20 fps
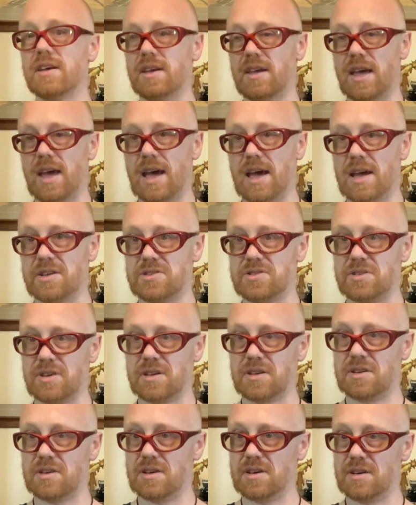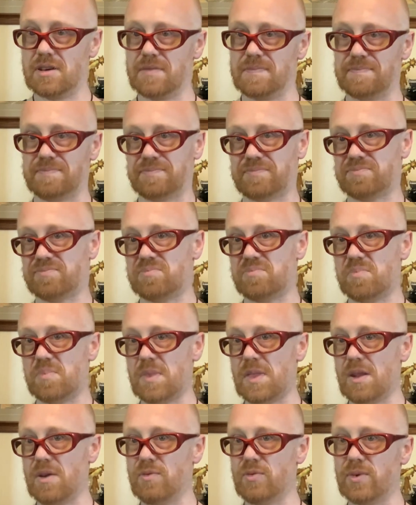as like
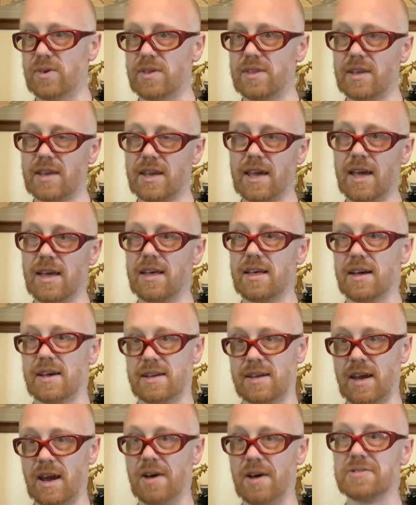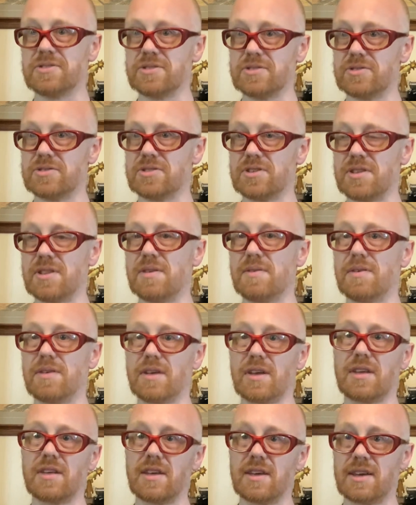one of the counselors in
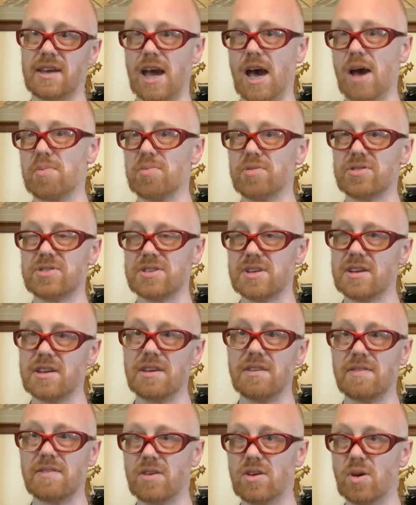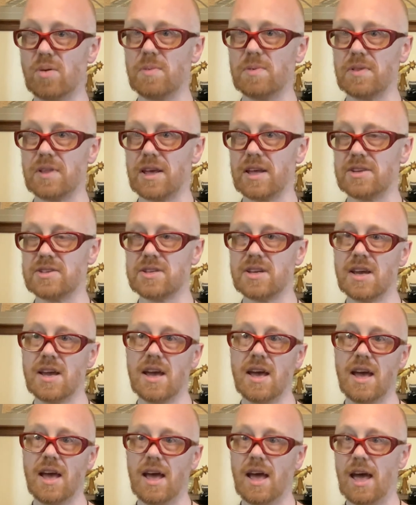the capital city of the human lands,
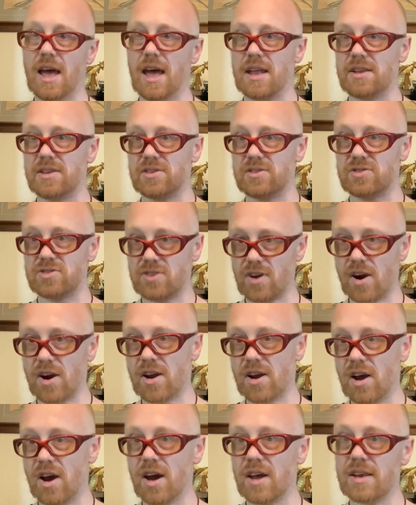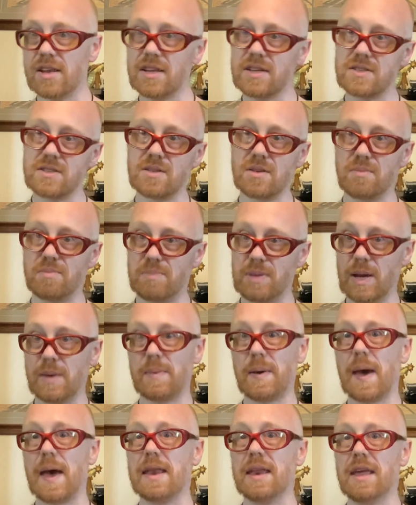and Zargon is the big
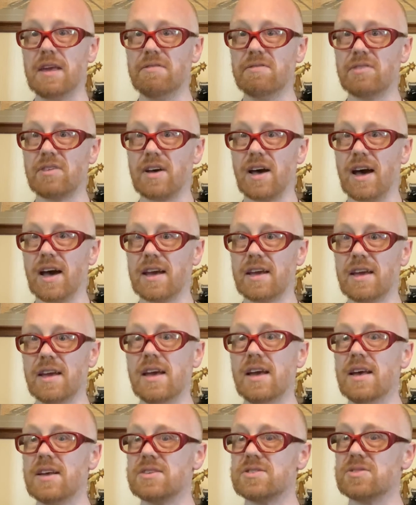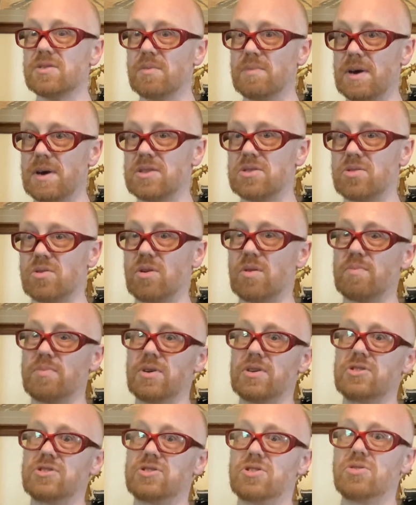bad evil guy. So Mentor
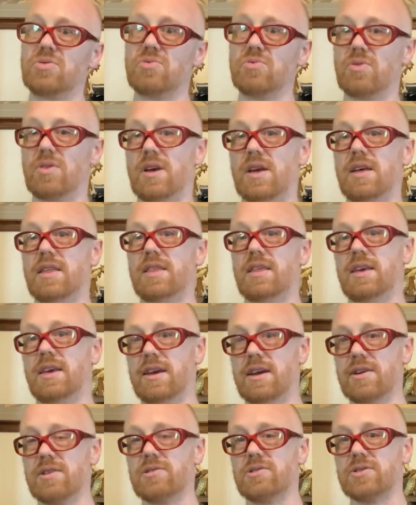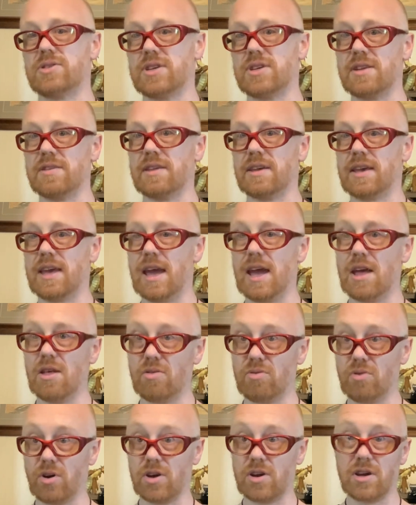brings you the heroes in like, hey,
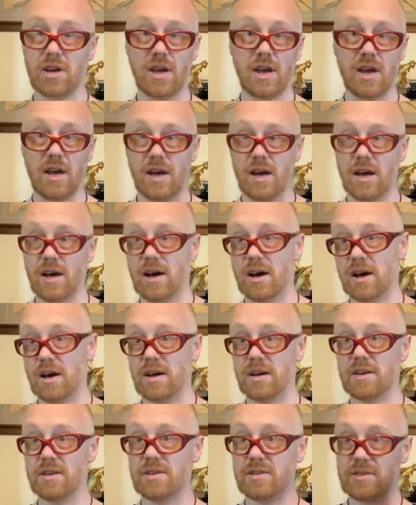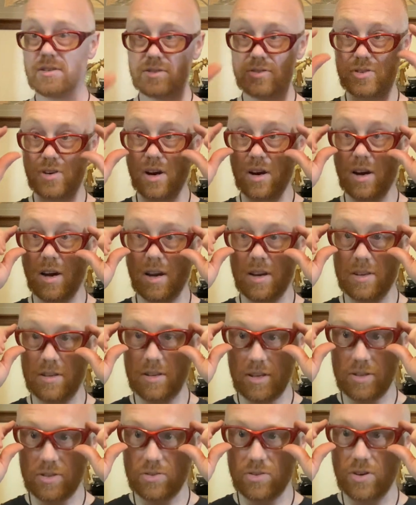look, Zargon
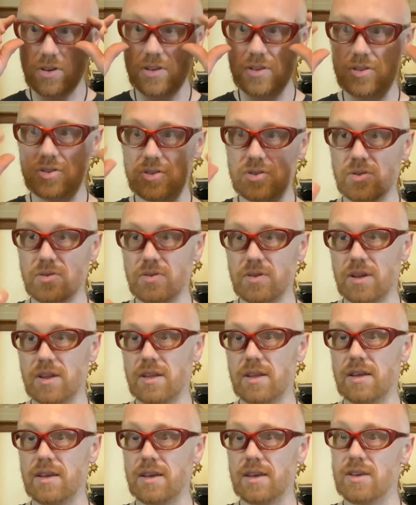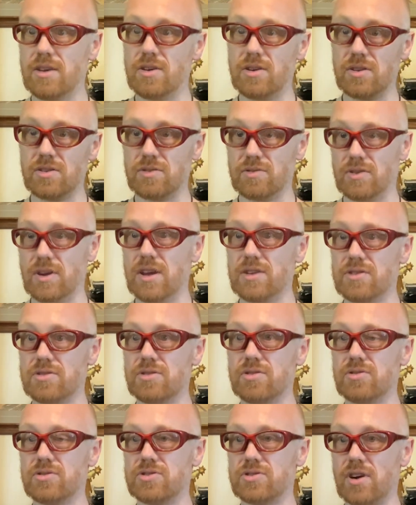is looking to. You can
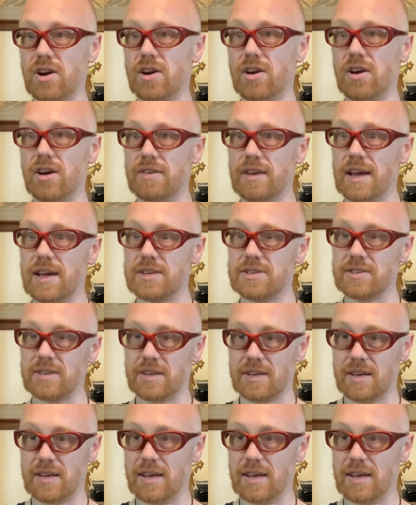introduce Zargon as like